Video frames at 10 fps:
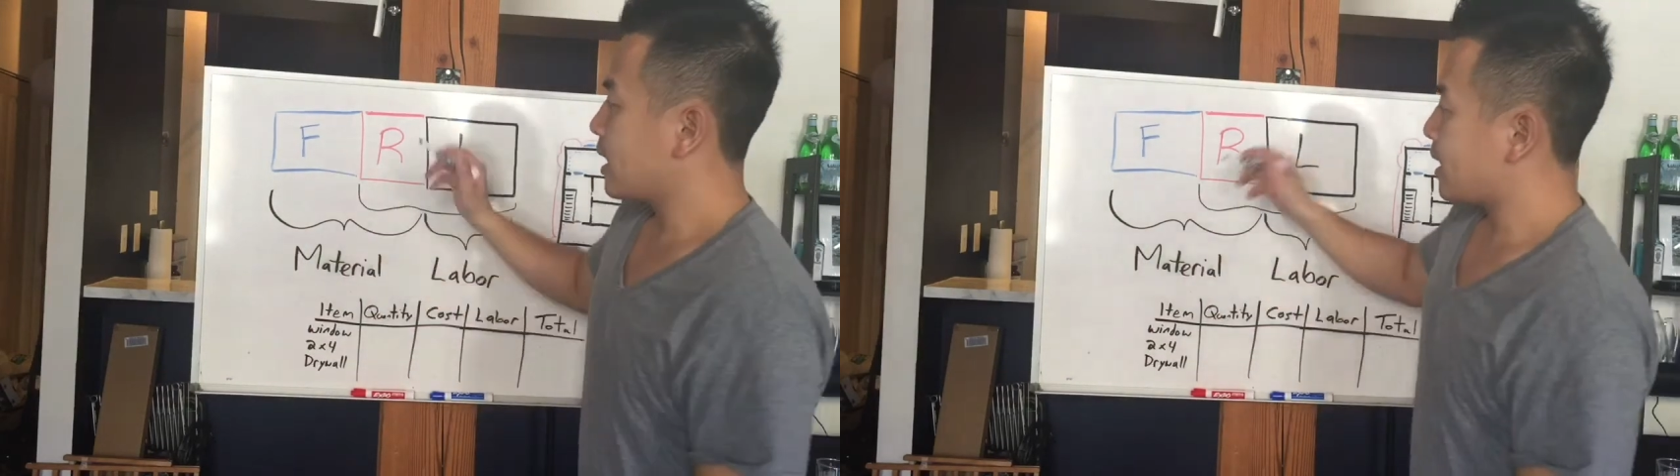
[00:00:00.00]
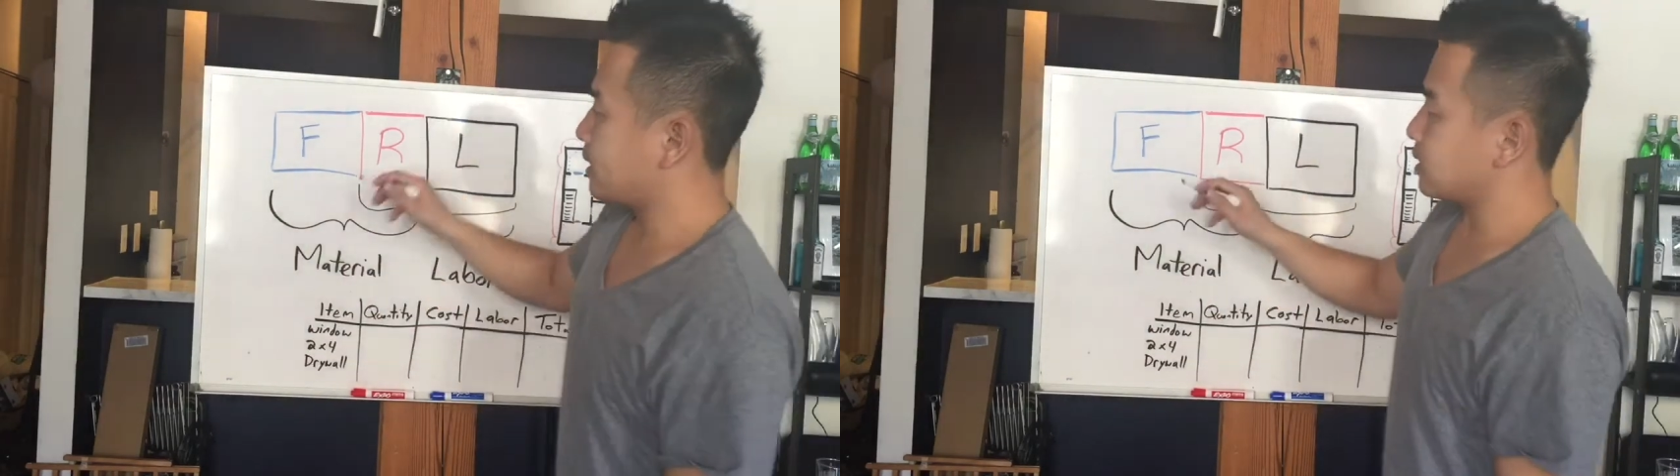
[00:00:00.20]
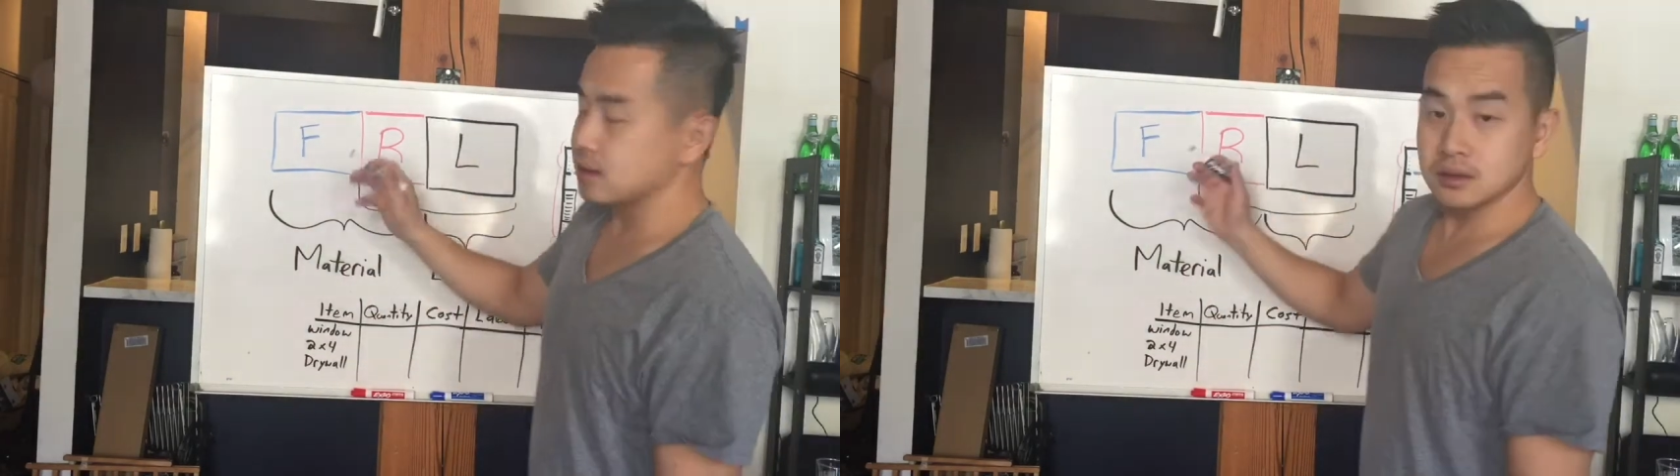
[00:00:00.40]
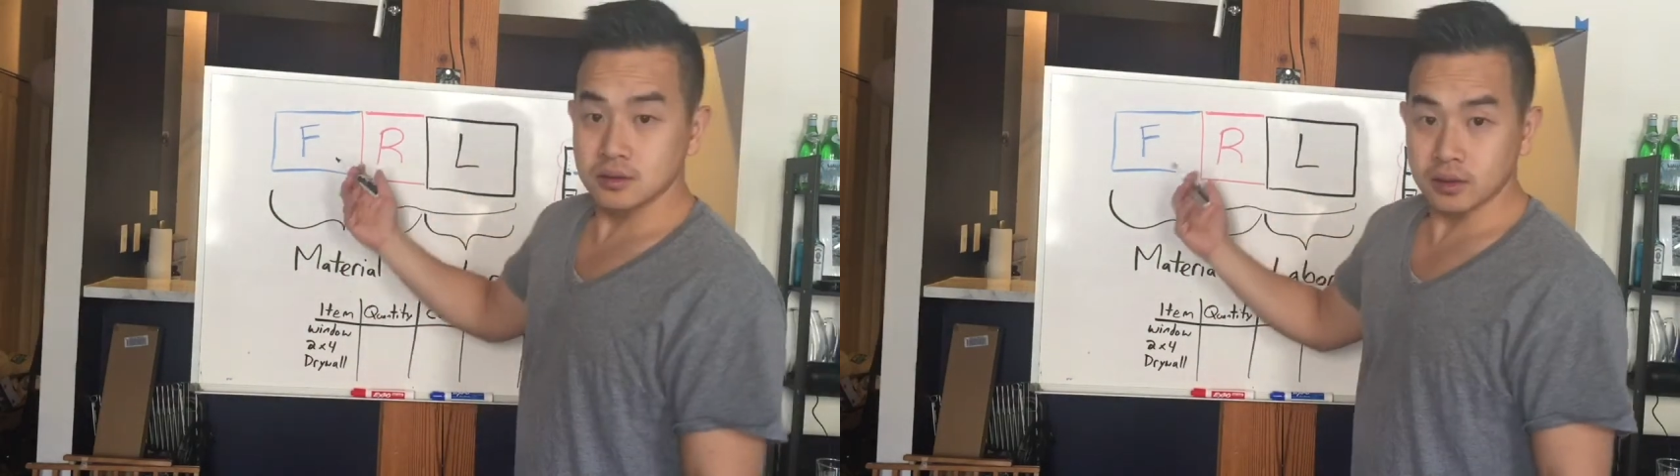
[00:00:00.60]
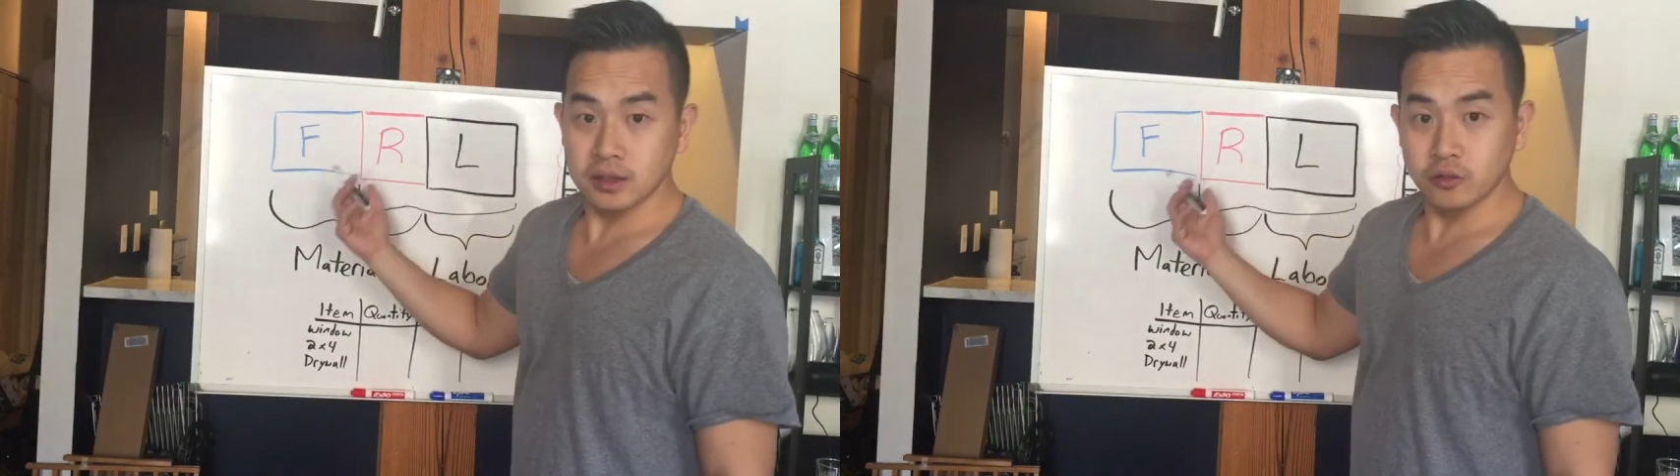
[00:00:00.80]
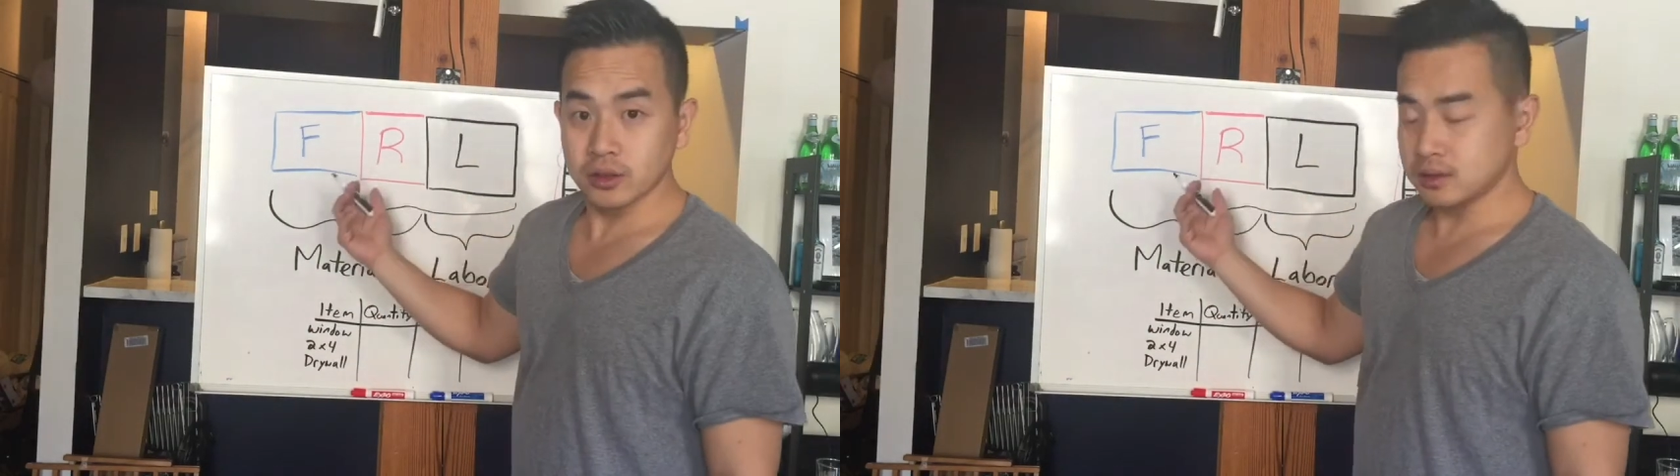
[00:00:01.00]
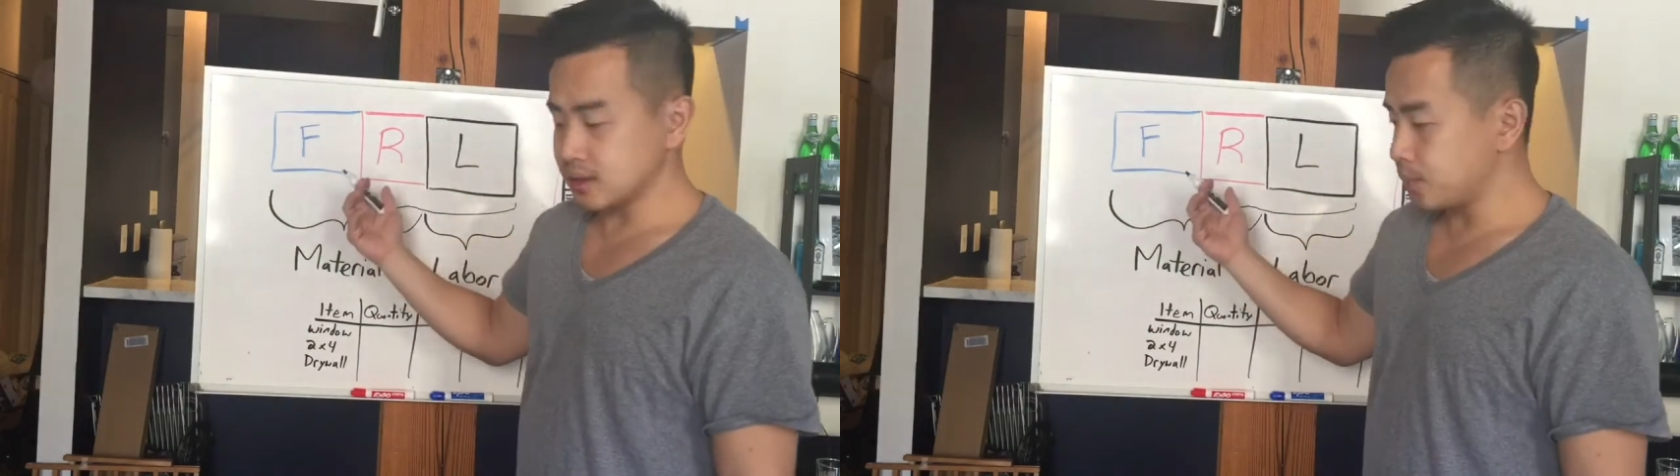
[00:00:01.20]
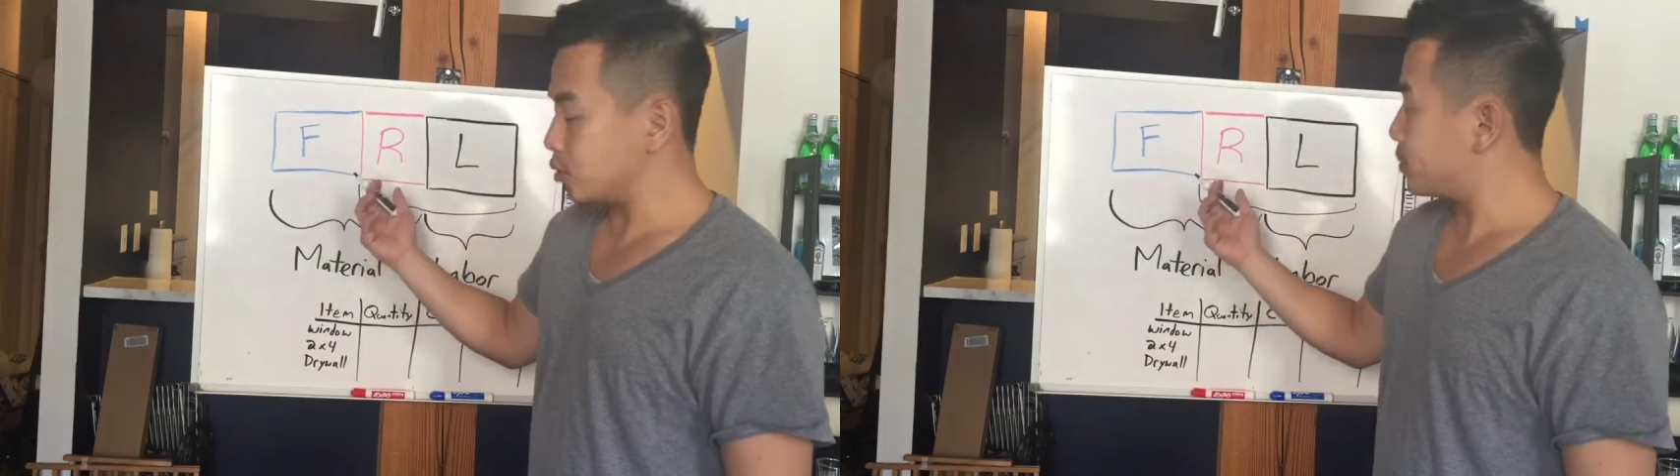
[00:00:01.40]
And then, so that's really
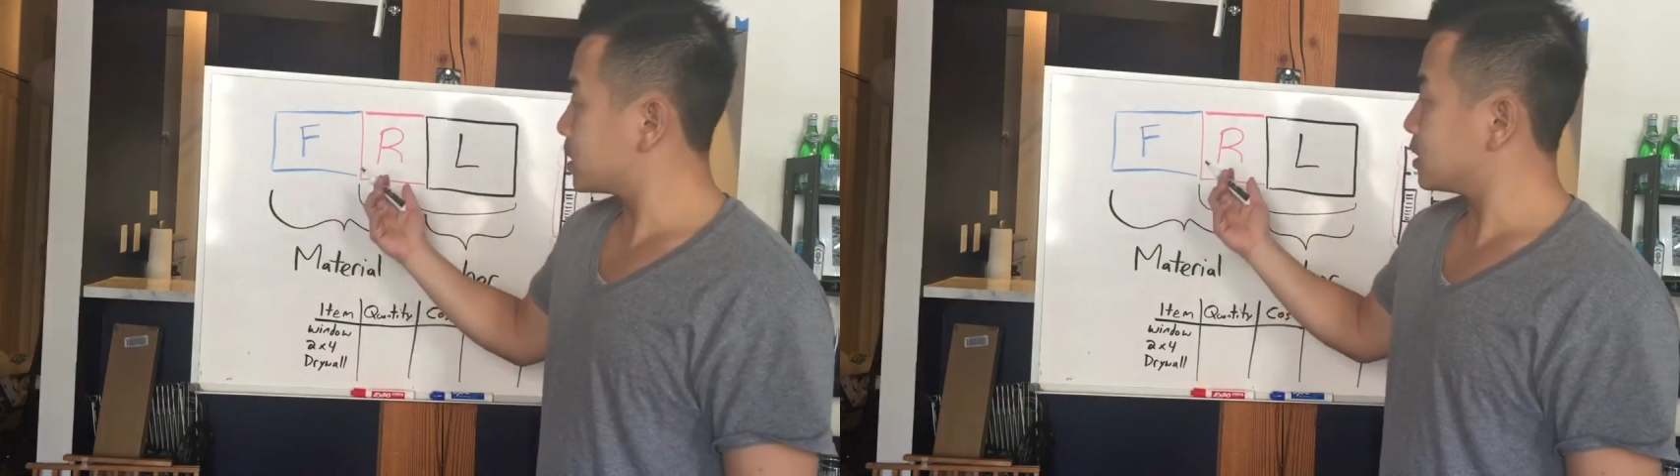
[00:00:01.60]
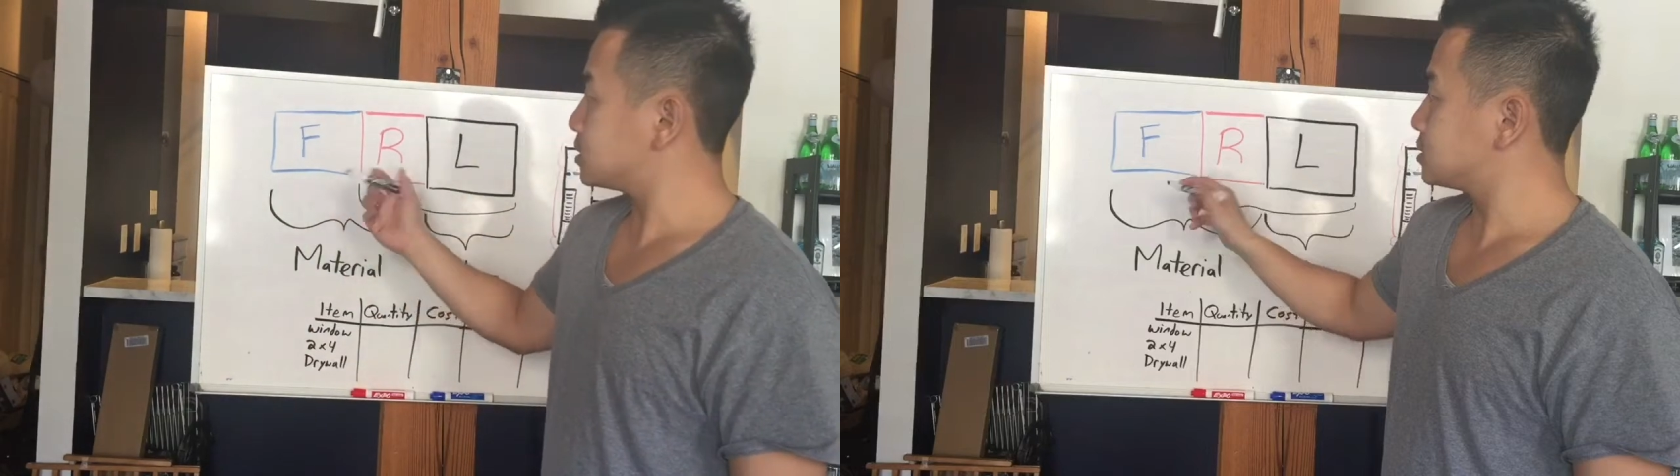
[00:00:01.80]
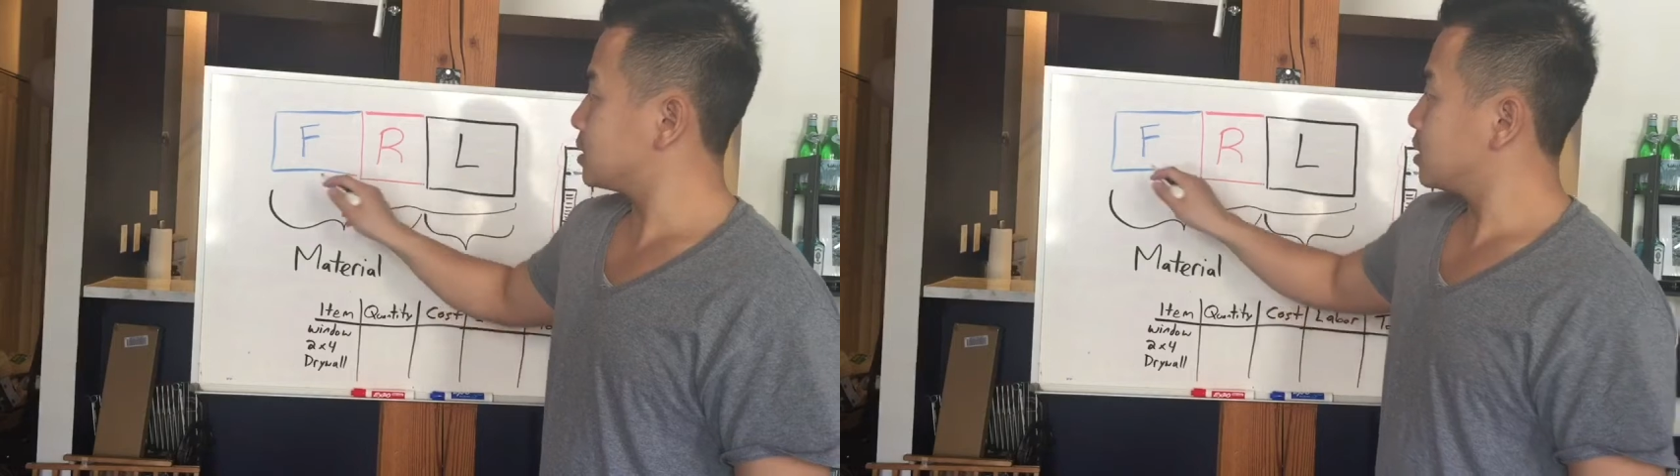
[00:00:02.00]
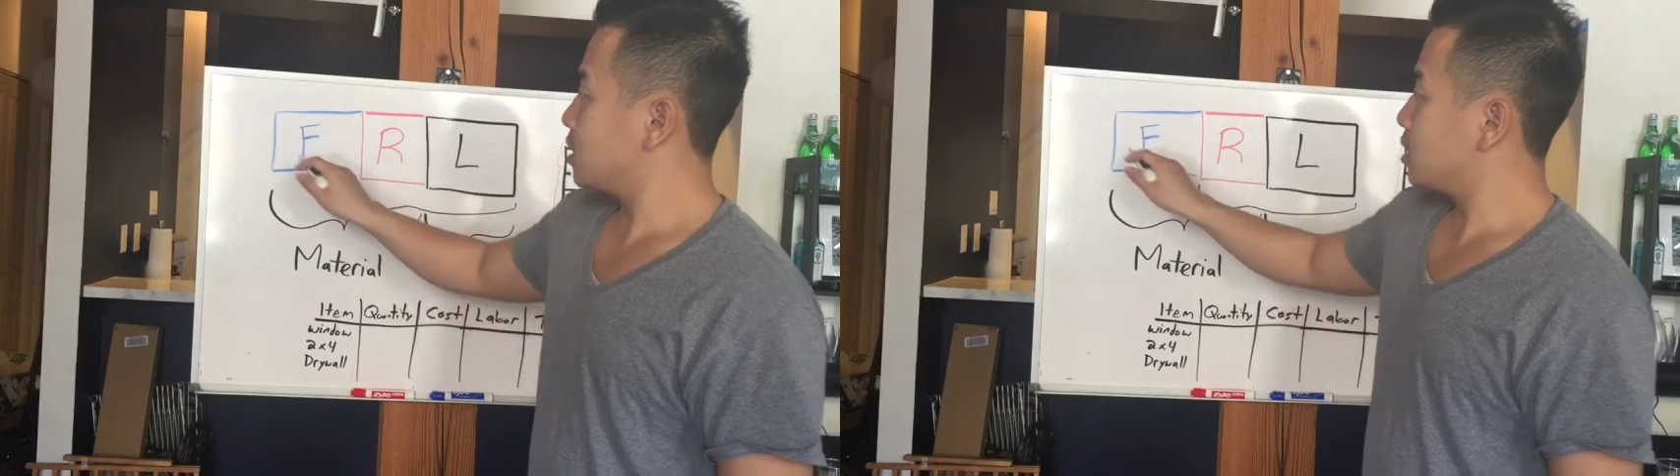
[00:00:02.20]
simple, because